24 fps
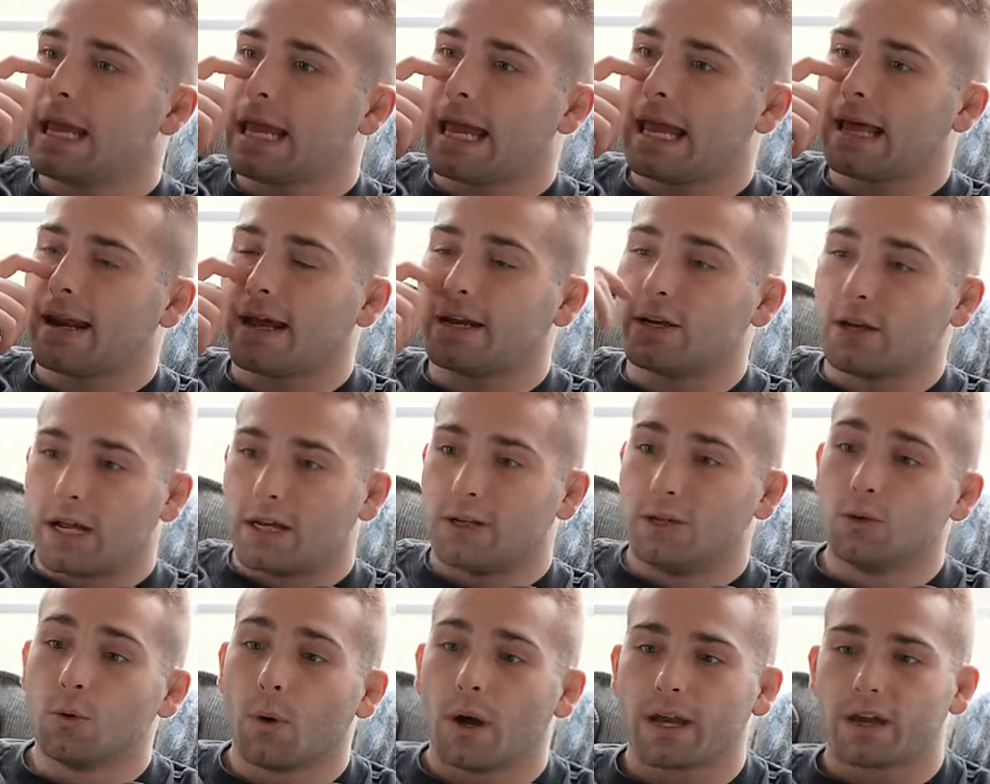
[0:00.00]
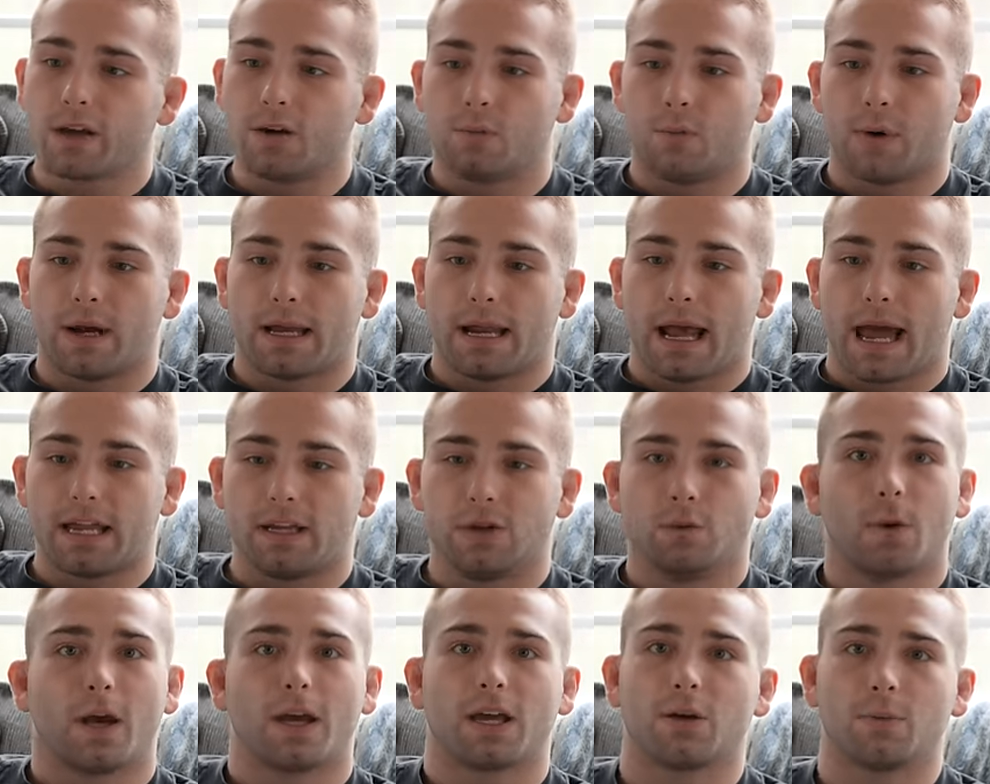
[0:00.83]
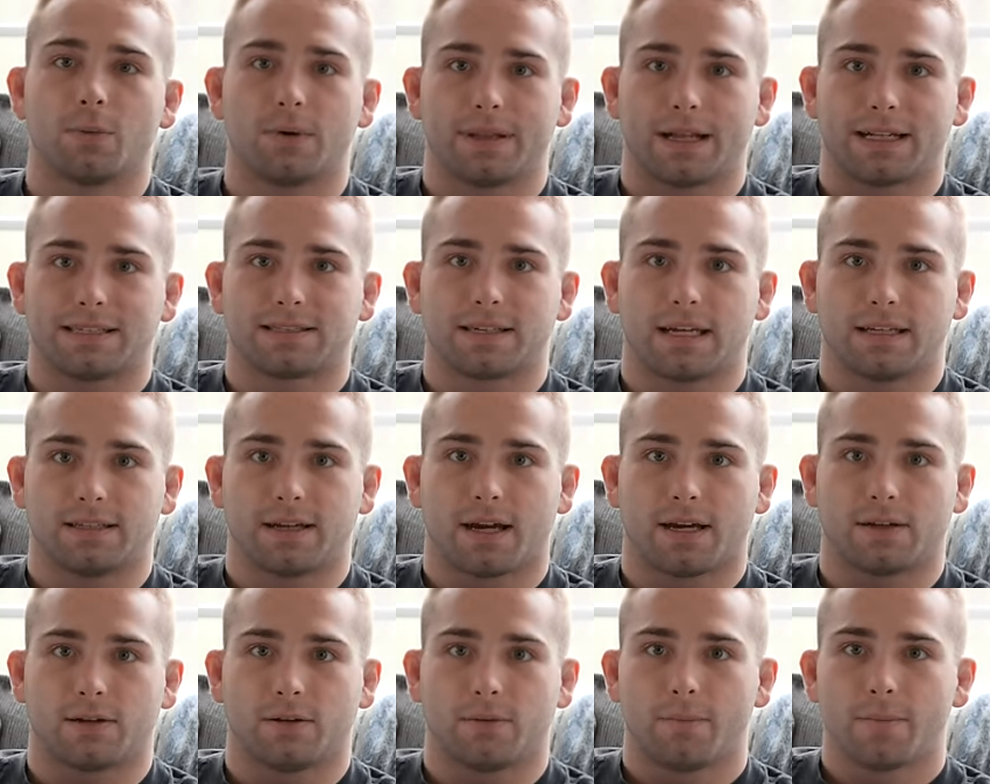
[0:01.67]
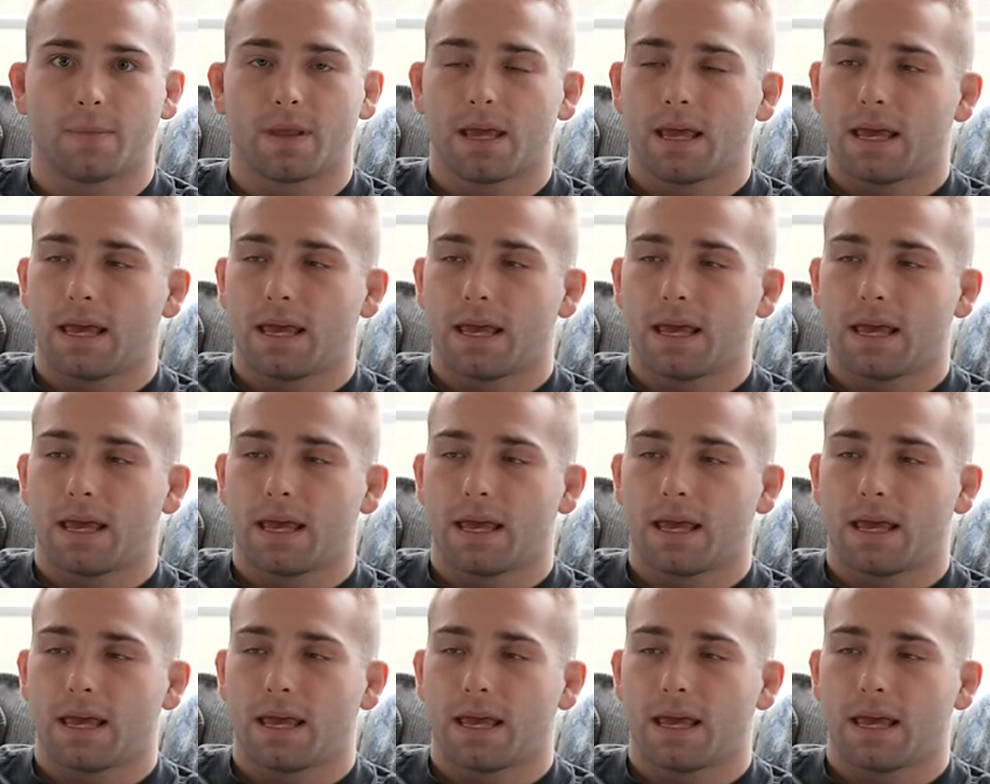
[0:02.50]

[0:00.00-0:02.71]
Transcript: And I knew I could win. I knew I could win that state title.